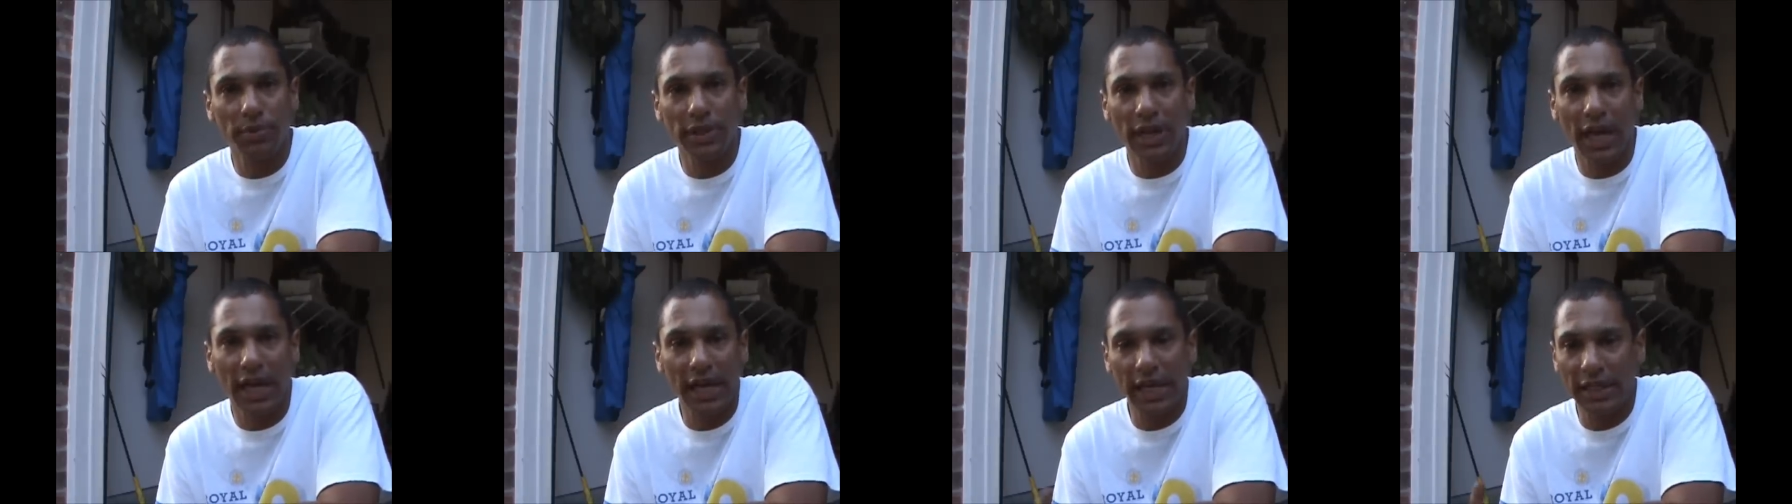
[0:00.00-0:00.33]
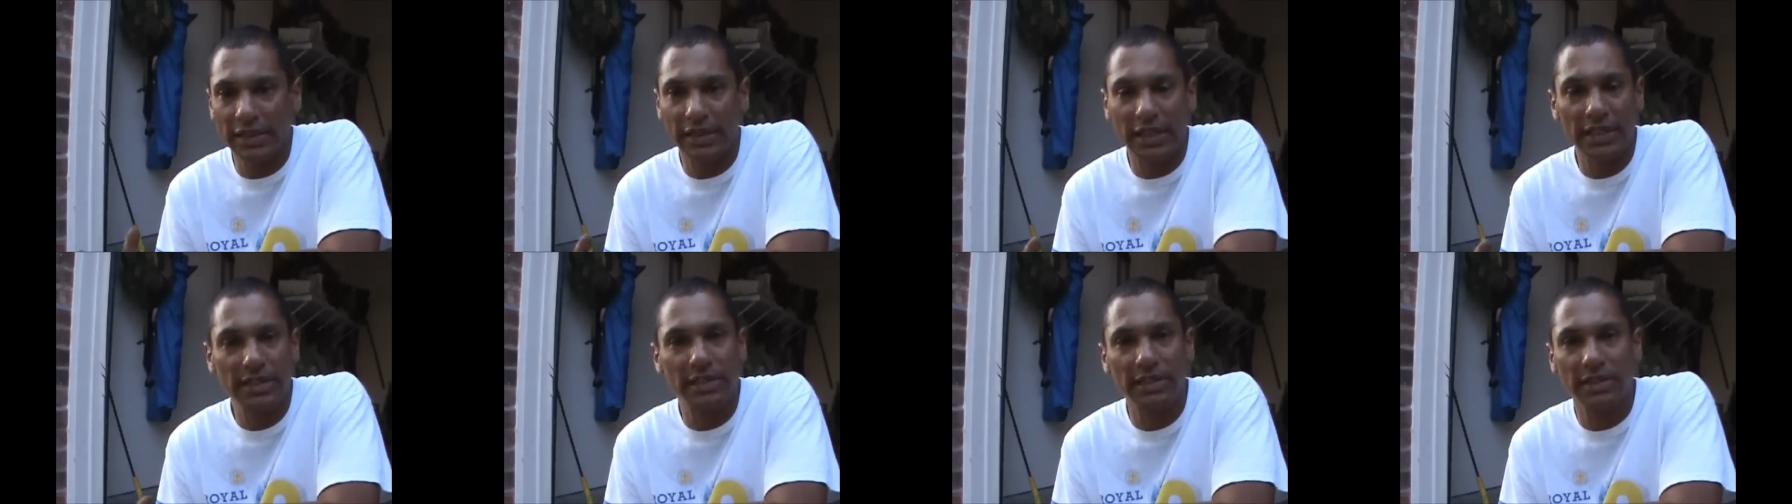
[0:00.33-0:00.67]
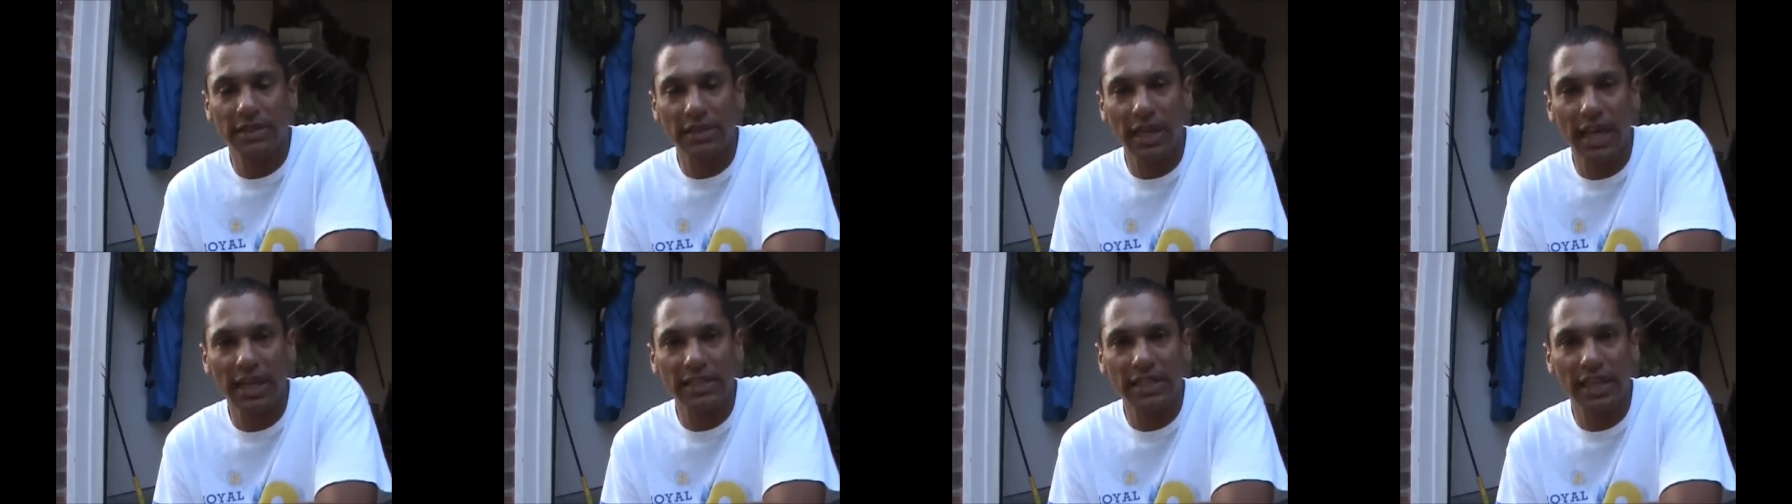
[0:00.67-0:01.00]
but I got
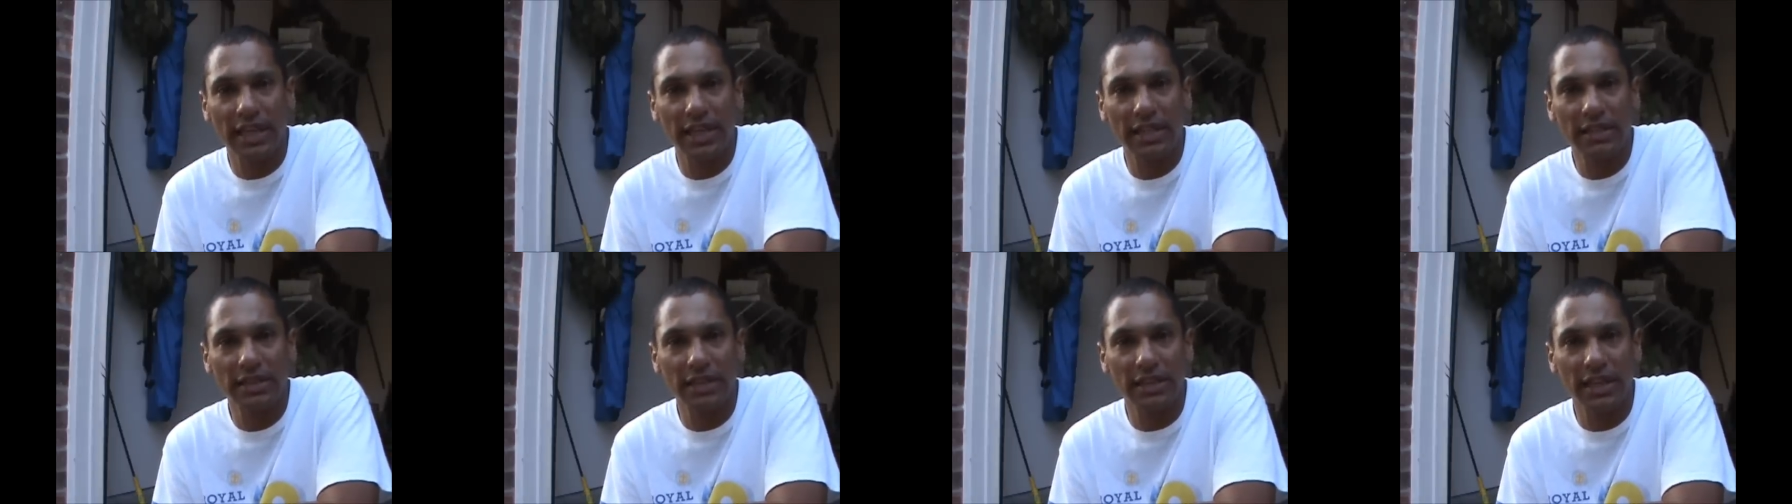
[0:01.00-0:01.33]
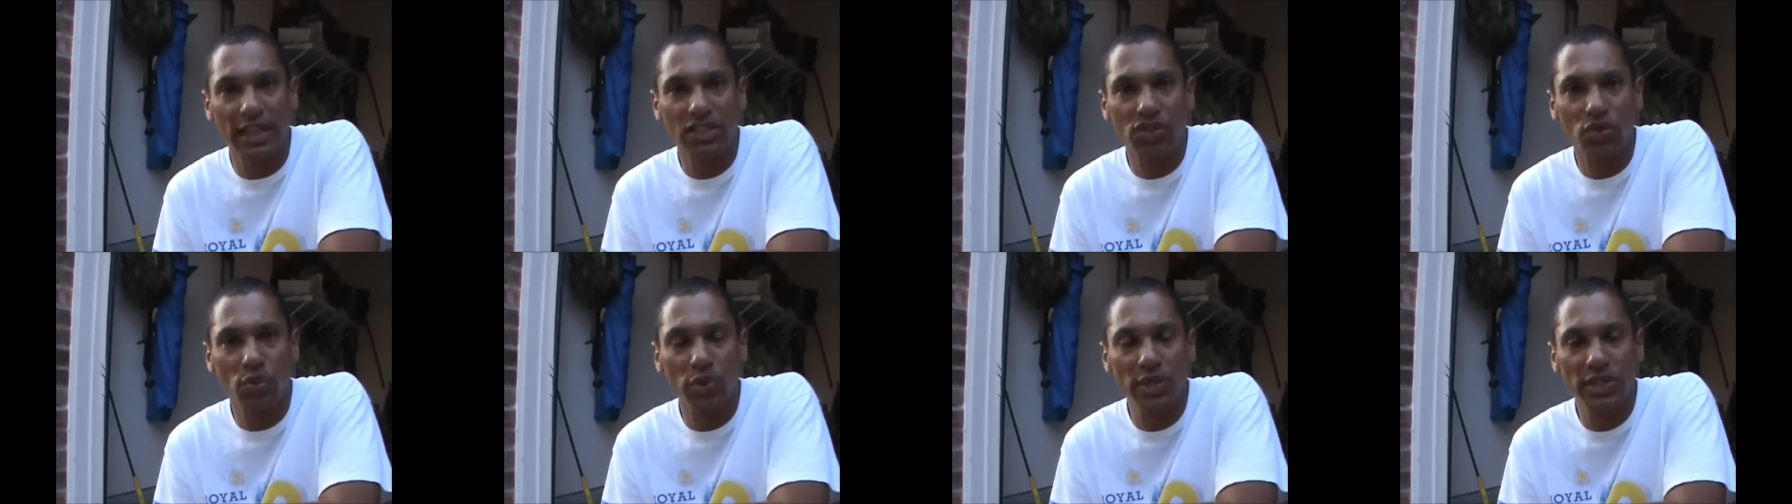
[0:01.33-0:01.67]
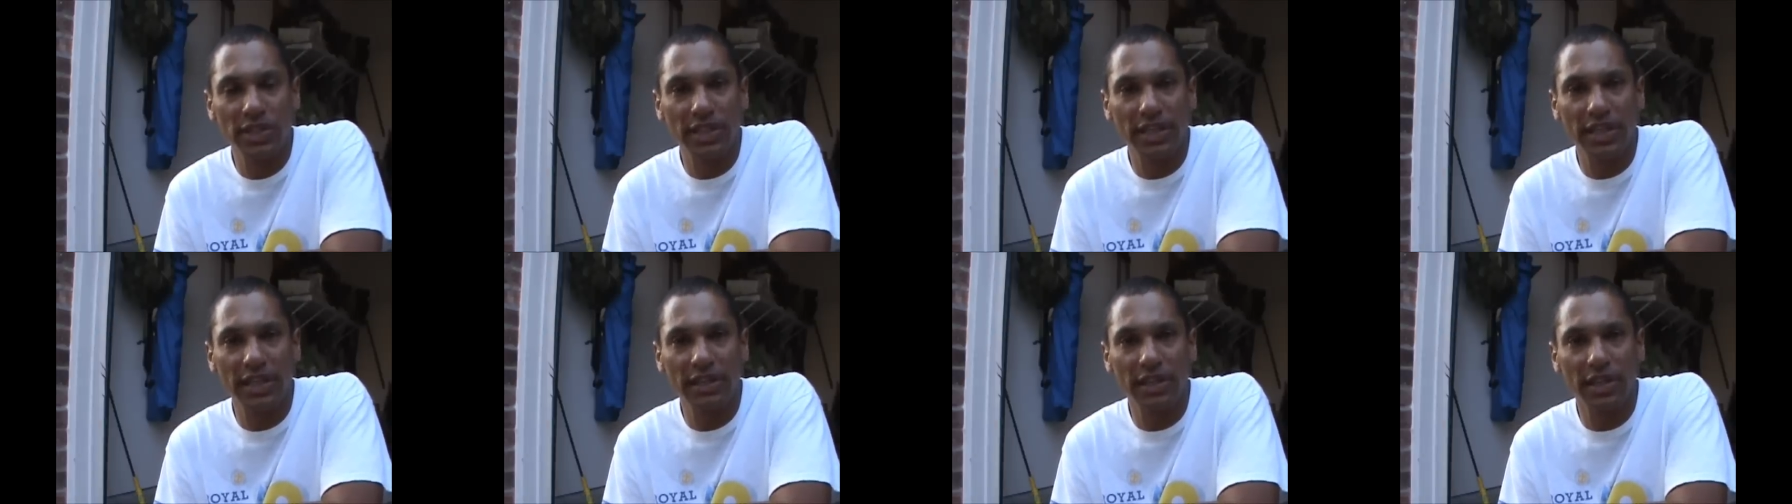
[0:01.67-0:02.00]
decent sized hands and I
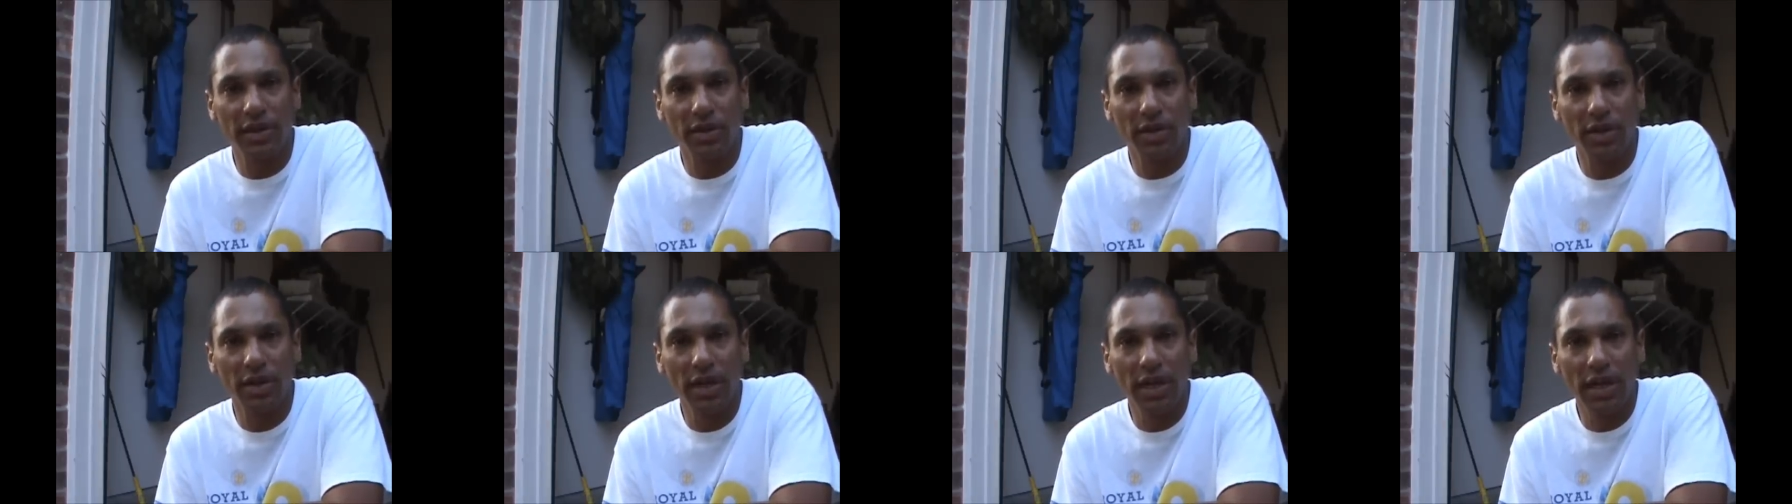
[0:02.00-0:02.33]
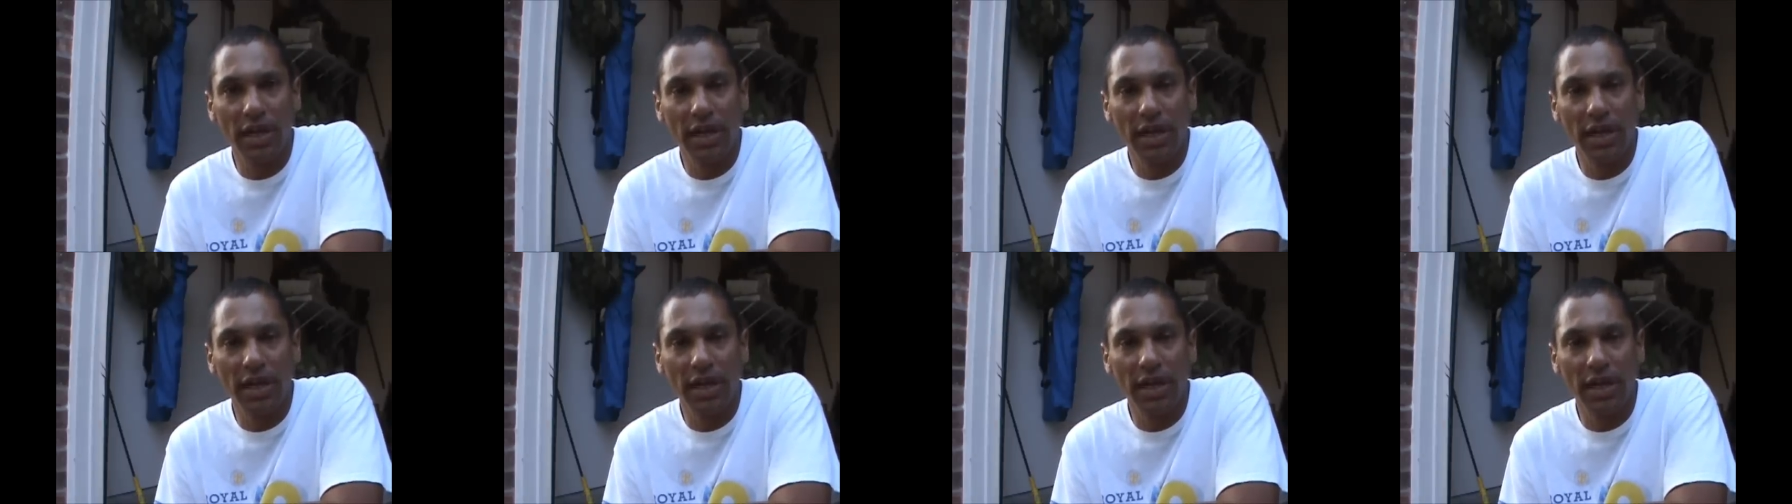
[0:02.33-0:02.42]
squeeze it in there.